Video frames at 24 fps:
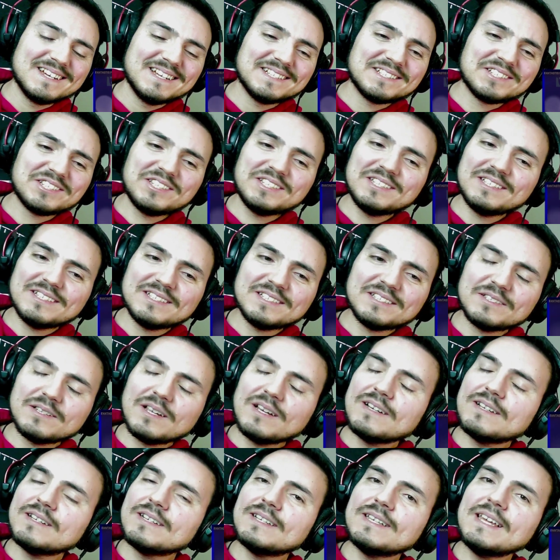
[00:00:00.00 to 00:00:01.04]
She,
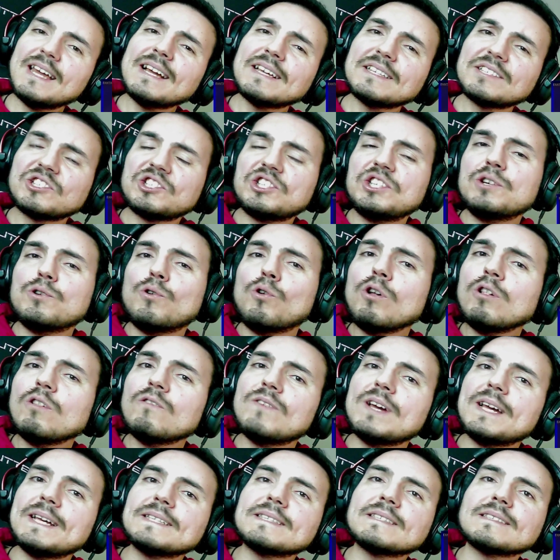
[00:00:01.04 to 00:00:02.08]
uh, yeah, she
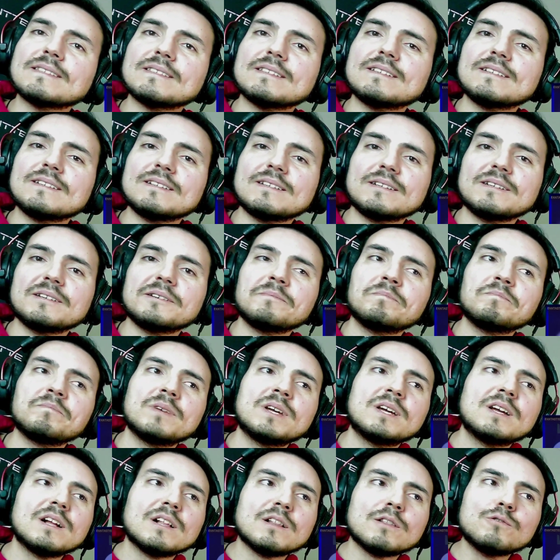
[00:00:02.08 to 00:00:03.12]
always uh,
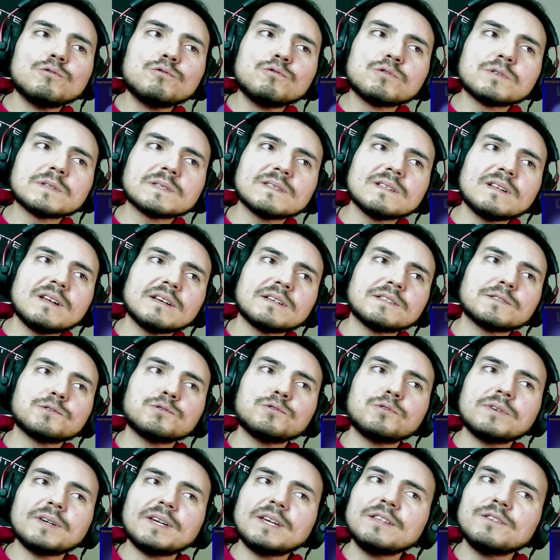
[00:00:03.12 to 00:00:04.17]
looks like
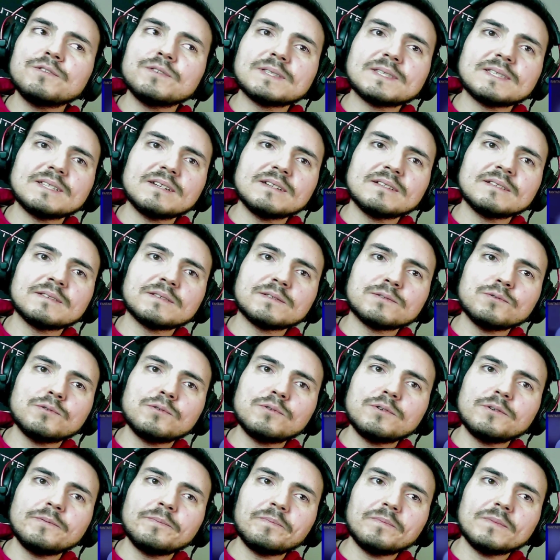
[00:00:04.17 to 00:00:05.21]
so innocent,
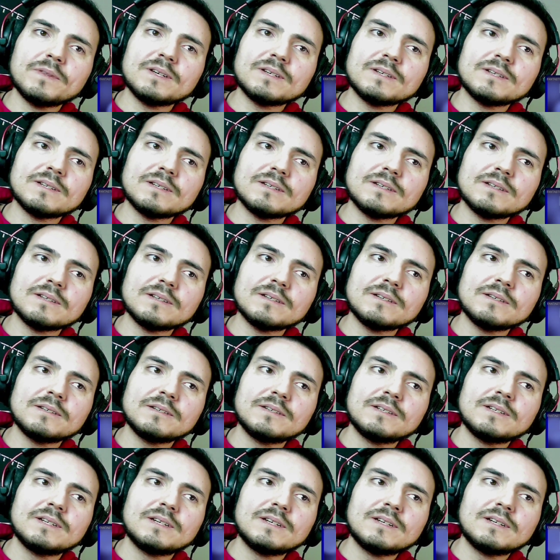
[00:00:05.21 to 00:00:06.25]
so uh,
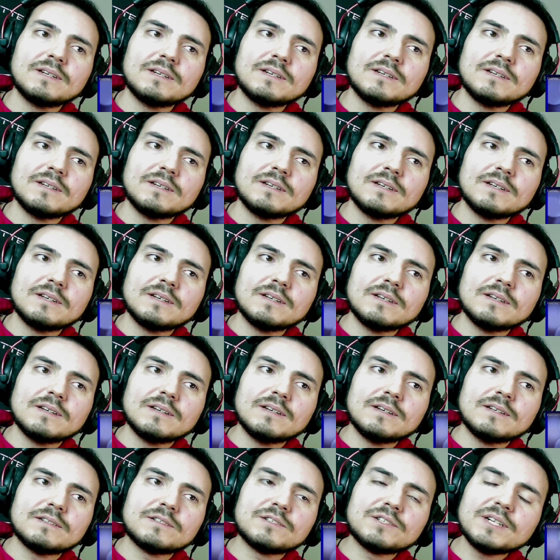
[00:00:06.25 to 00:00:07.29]

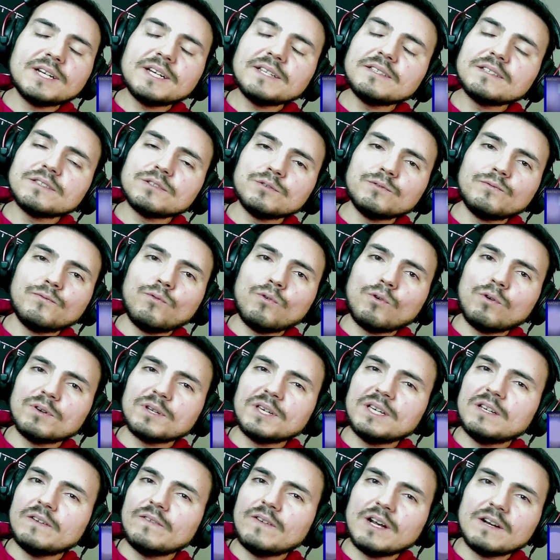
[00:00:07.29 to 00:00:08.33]
ready to
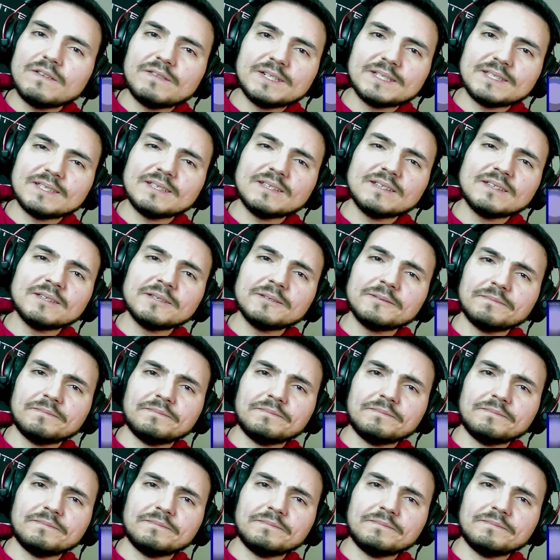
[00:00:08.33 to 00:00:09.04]
forgive everything.